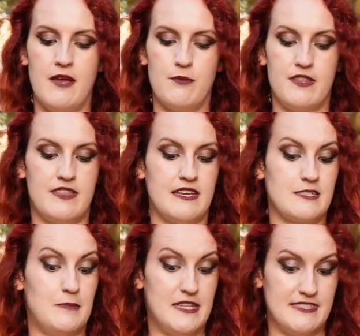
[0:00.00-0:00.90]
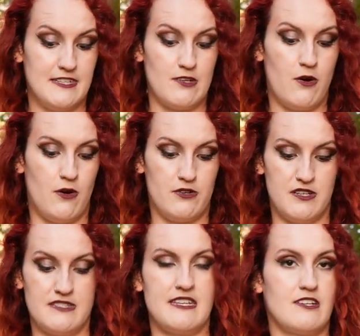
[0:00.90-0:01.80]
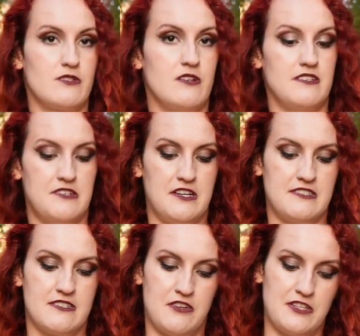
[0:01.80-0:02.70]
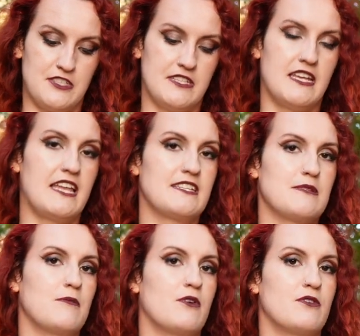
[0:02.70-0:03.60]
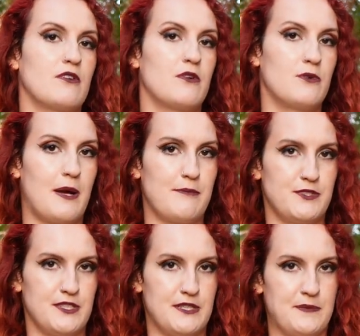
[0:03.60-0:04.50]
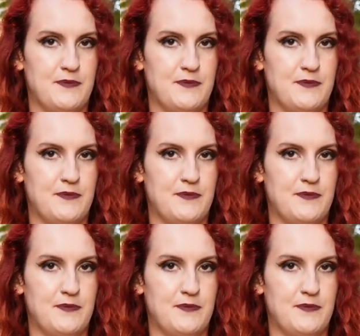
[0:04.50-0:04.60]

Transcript: with explicit horror, sexual transgression, and moral corruption.